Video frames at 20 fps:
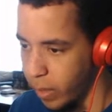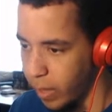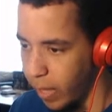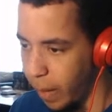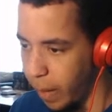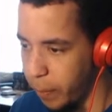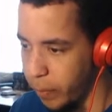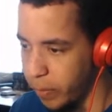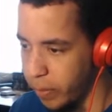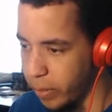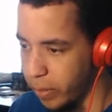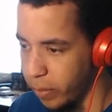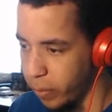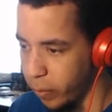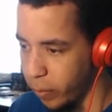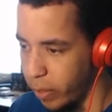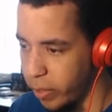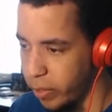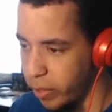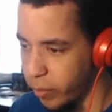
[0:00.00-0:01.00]
Lapis is the
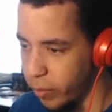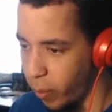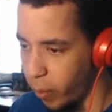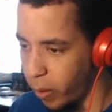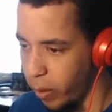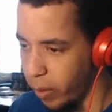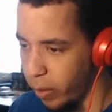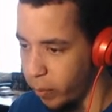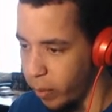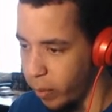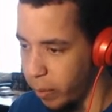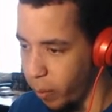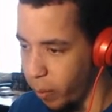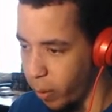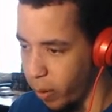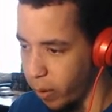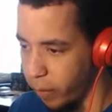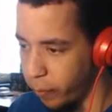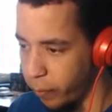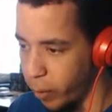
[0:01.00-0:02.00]
richest ward in
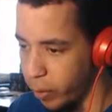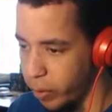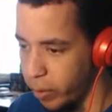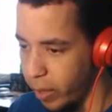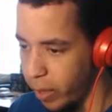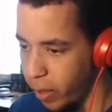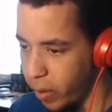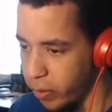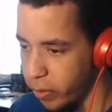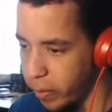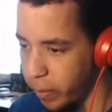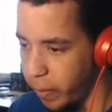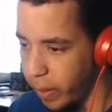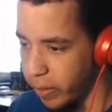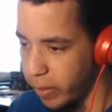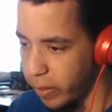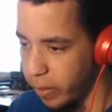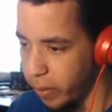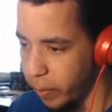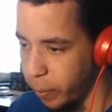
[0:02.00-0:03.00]
Reborn. Unfortunately, that also
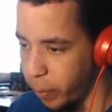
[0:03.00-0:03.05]
makes it a